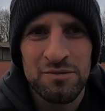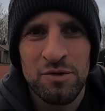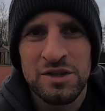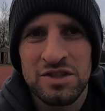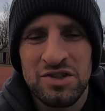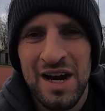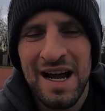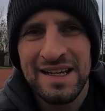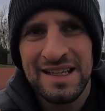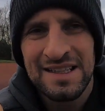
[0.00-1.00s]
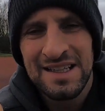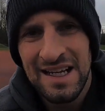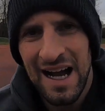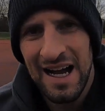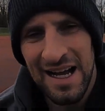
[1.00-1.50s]
at the running track,
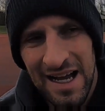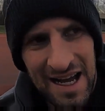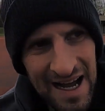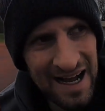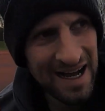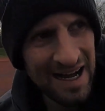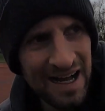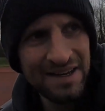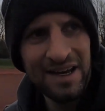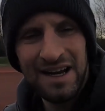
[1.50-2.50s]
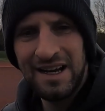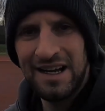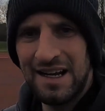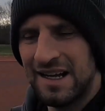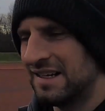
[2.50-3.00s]
and
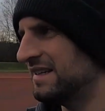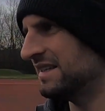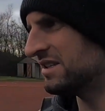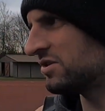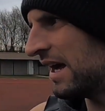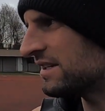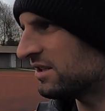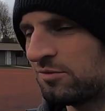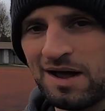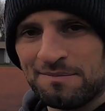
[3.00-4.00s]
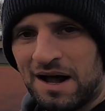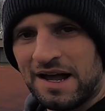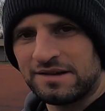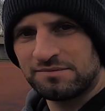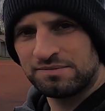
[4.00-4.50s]
this is actually where
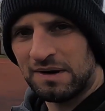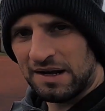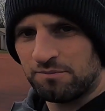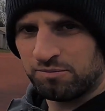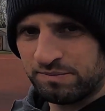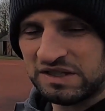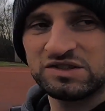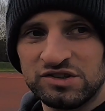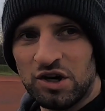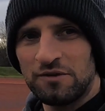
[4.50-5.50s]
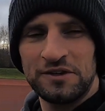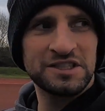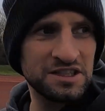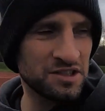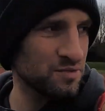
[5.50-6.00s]
my business
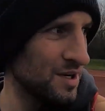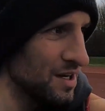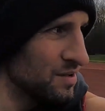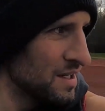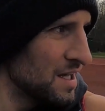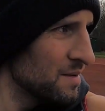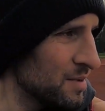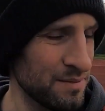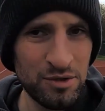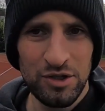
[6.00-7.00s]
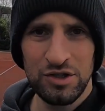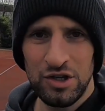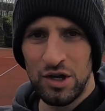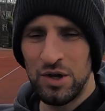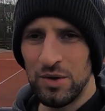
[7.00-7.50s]
office is as well. But I'm going to
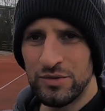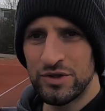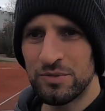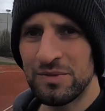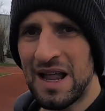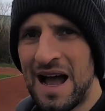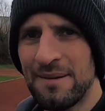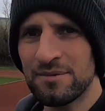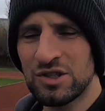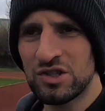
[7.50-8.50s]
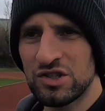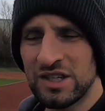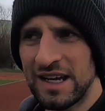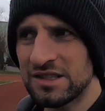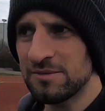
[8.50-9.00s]
do some laps just
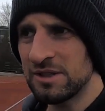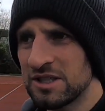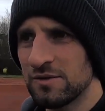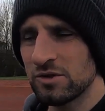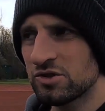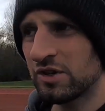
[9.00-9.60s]
to get some interval